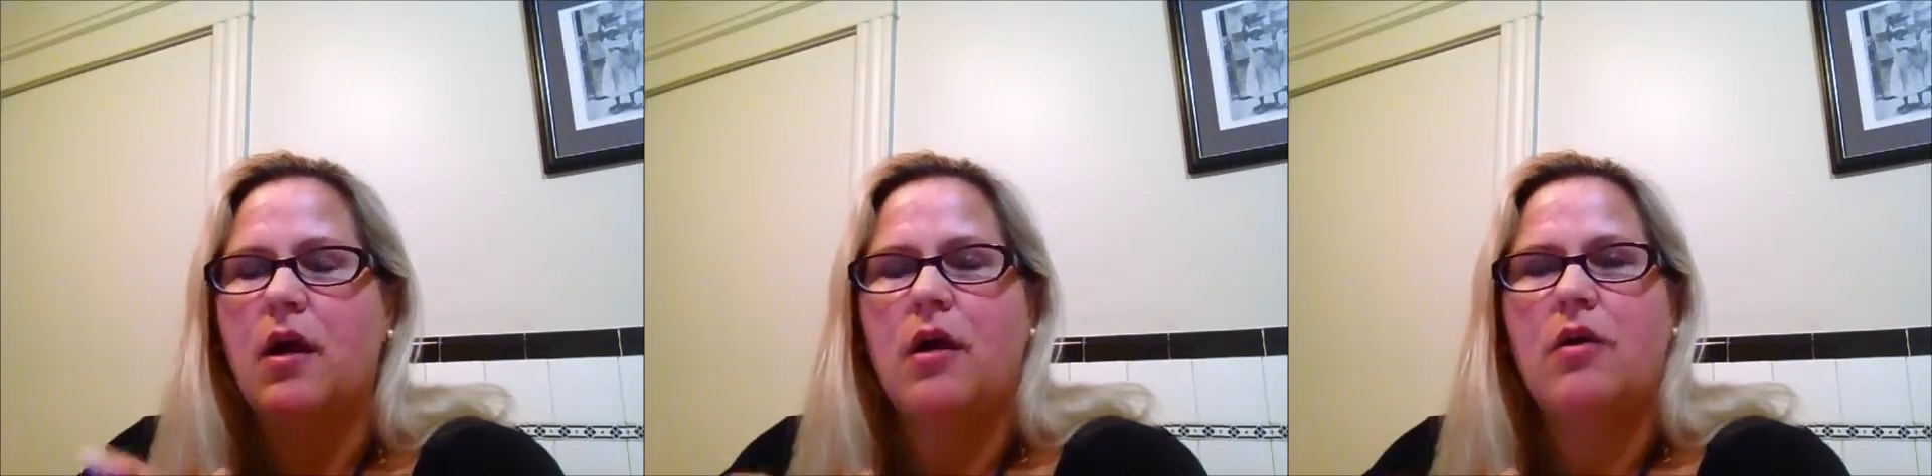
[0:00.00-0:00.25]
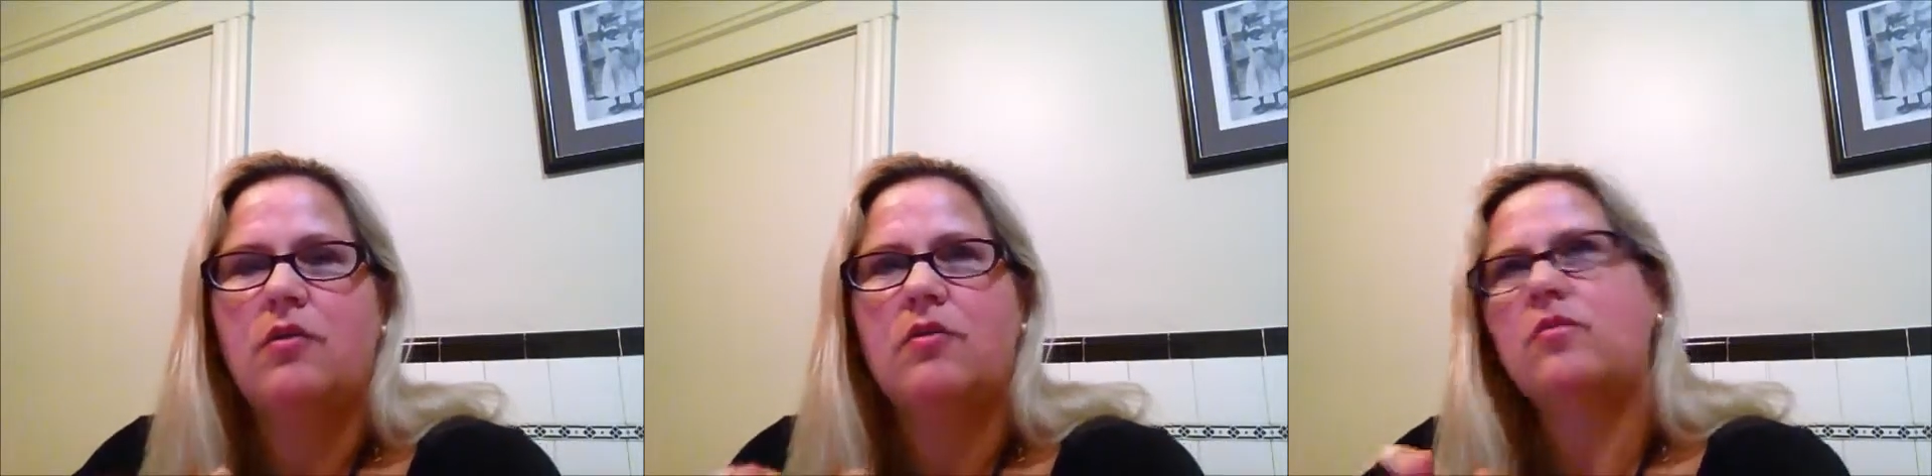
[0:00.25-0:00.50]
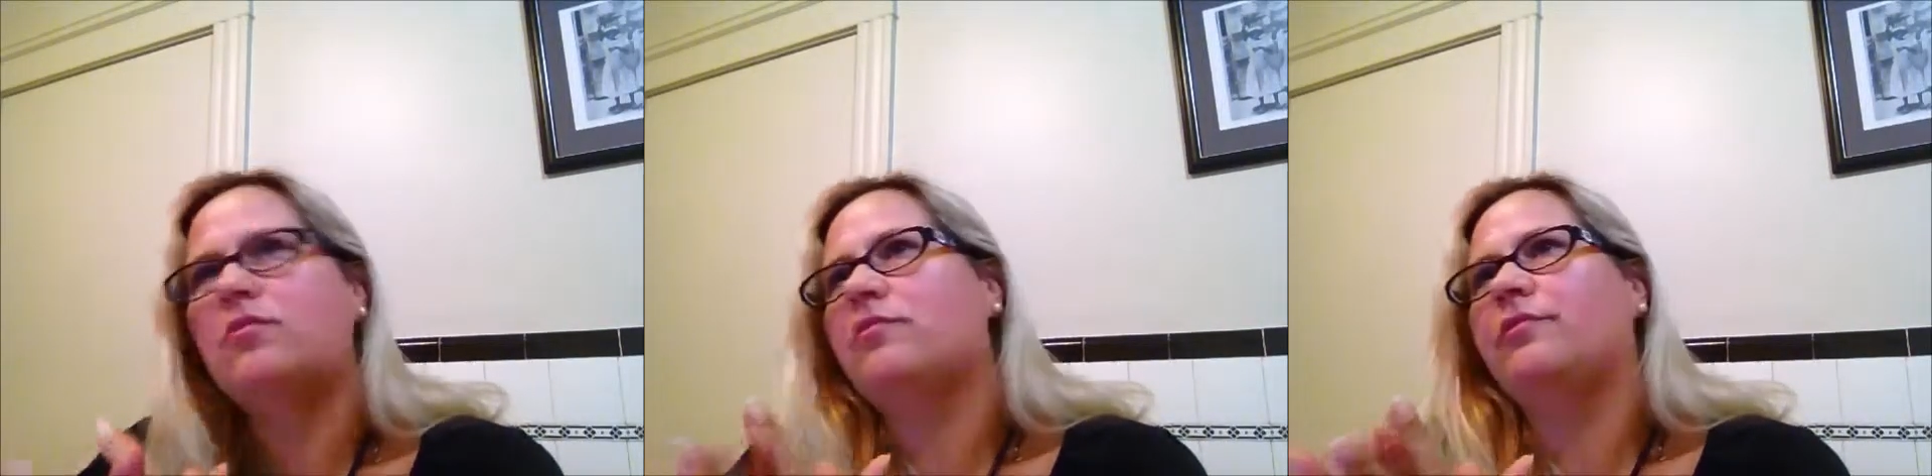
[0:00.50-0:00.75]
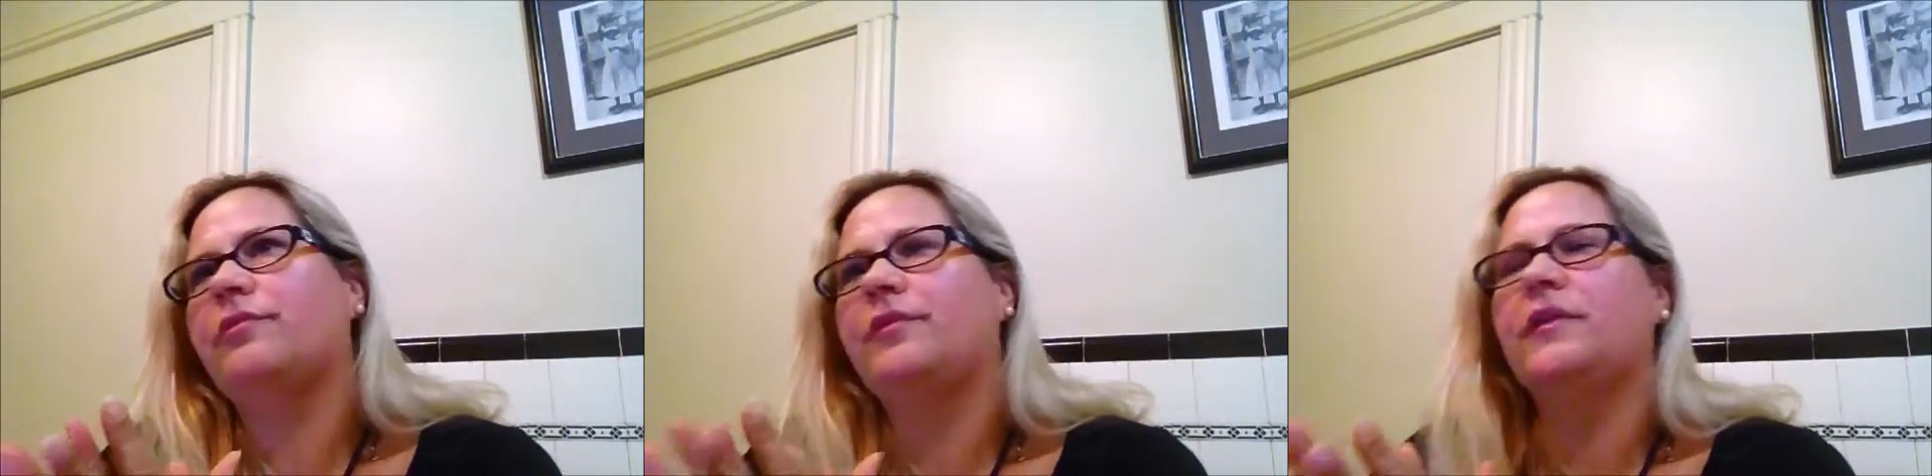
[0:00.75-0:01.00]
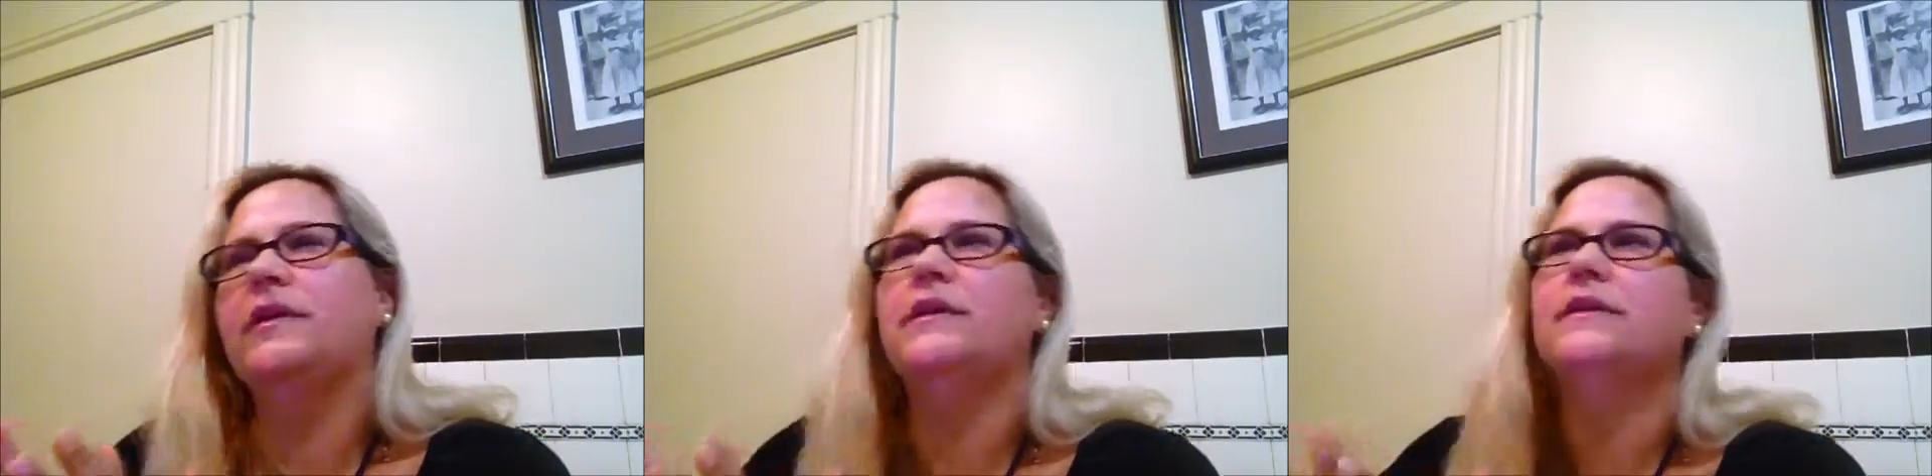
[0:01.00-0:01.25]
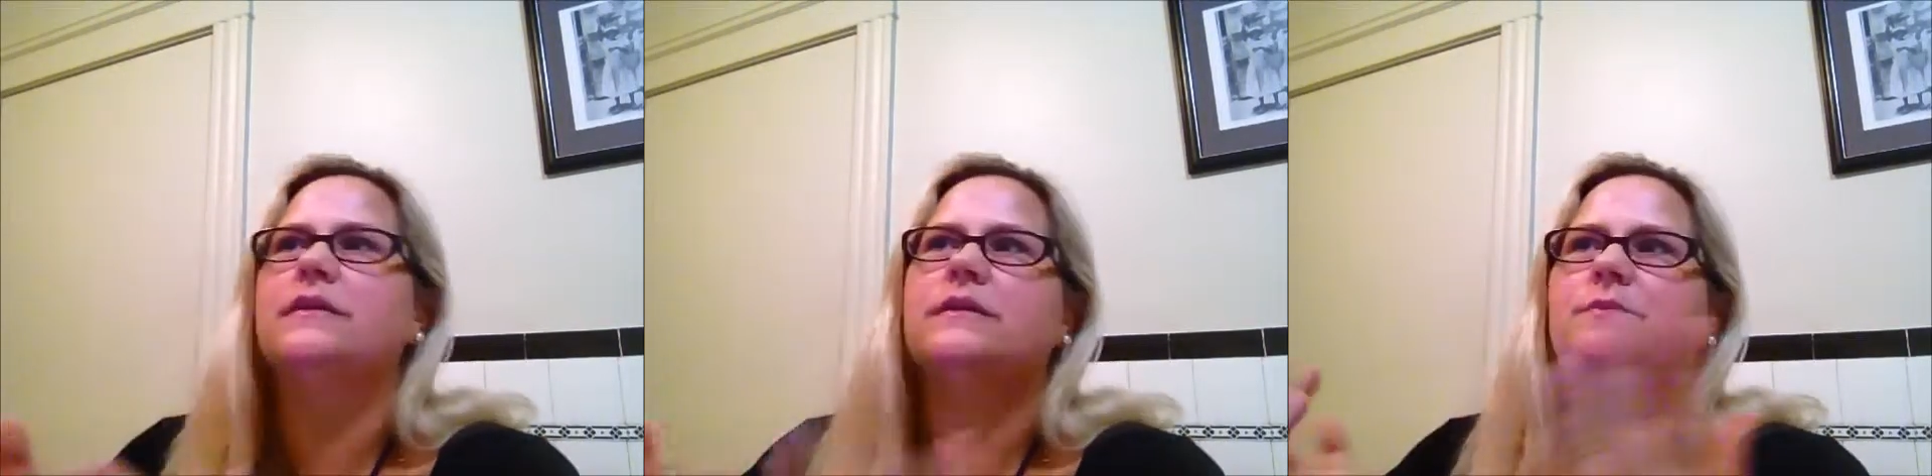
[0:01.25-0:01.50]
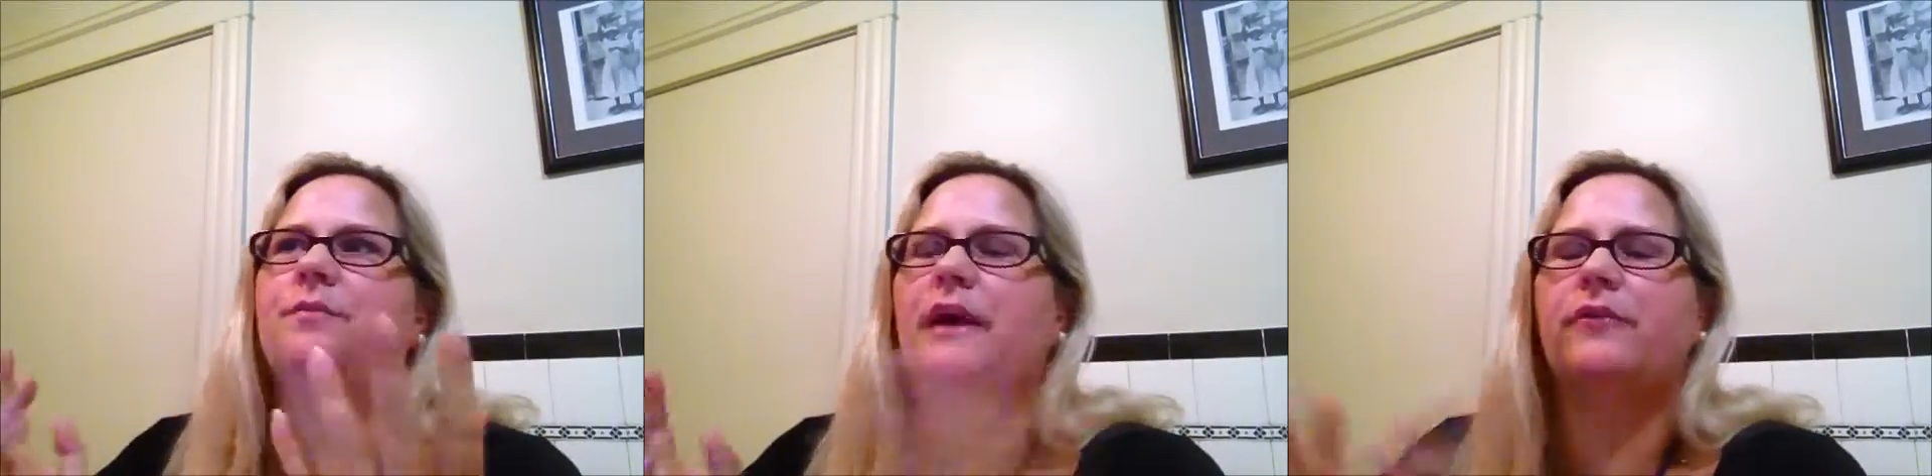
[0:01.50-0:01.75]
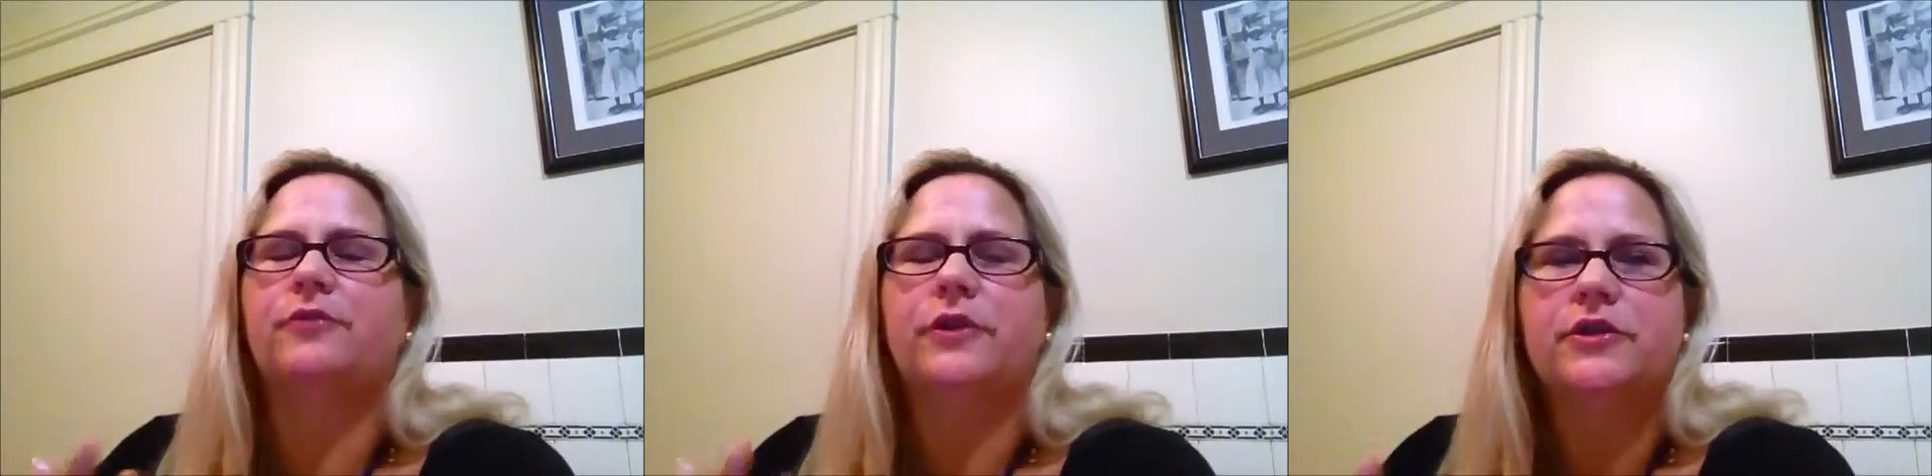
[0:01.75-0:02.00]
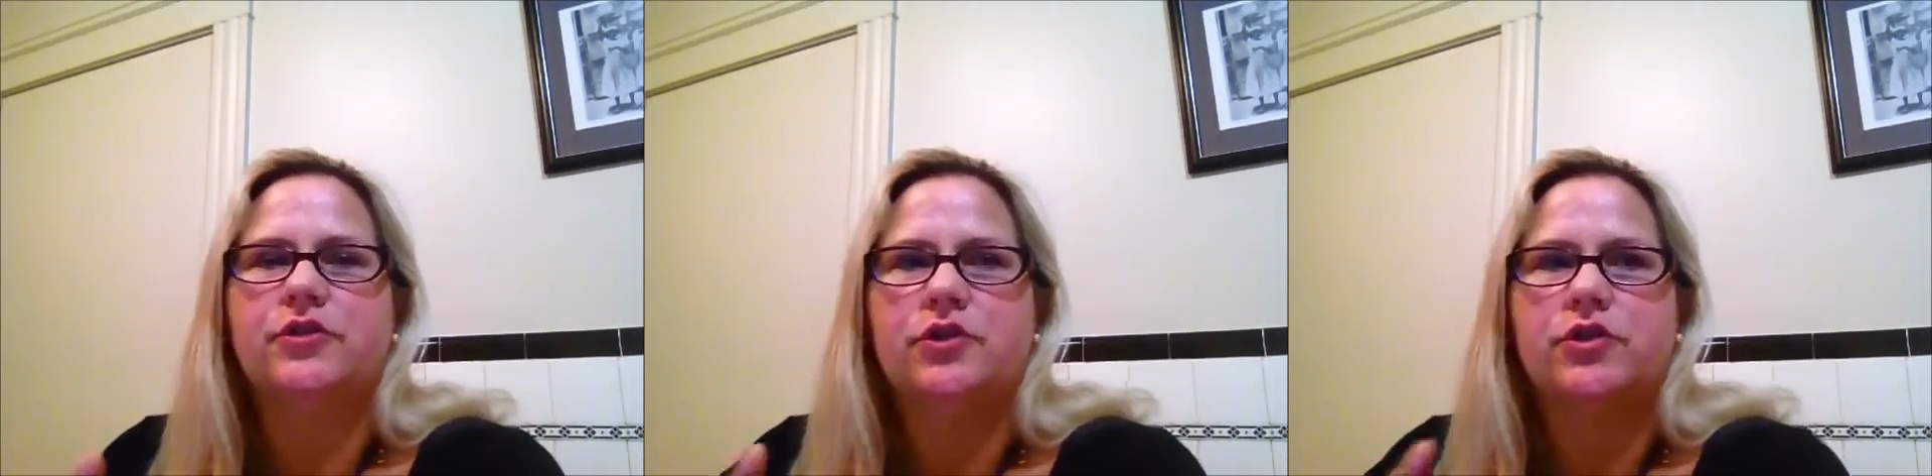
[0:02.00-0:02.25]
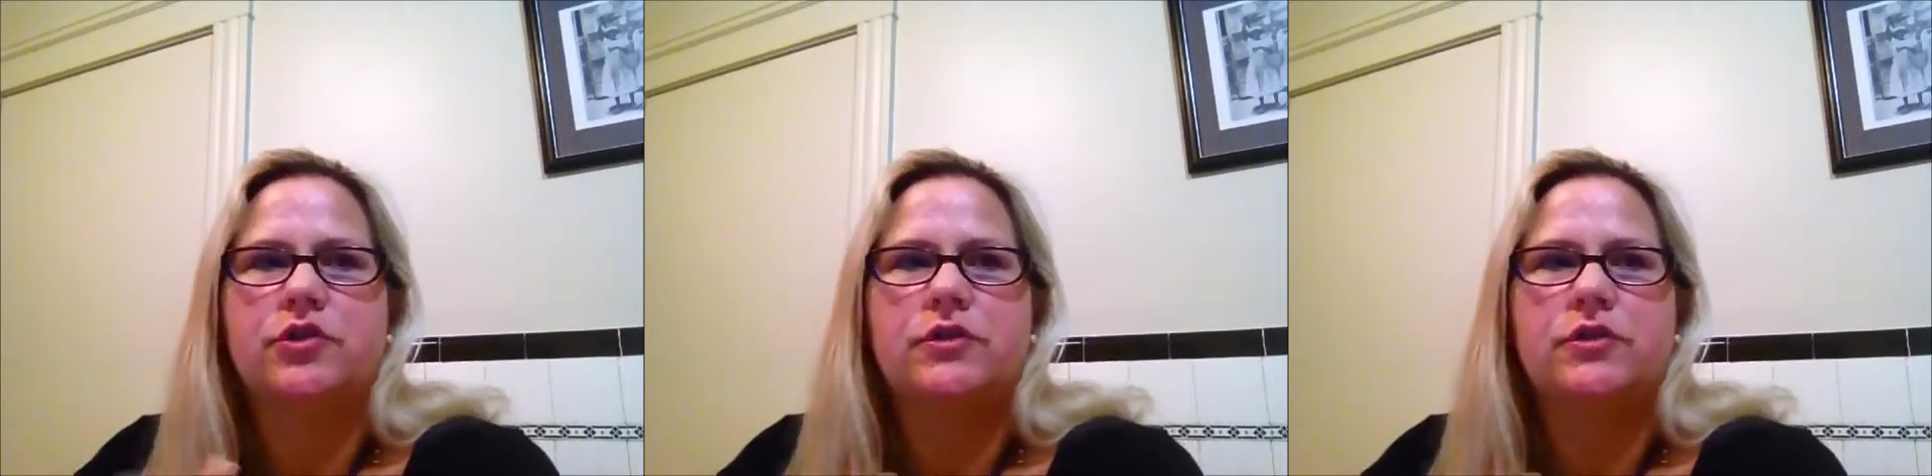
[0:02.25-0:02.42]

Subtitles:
oh, this beverage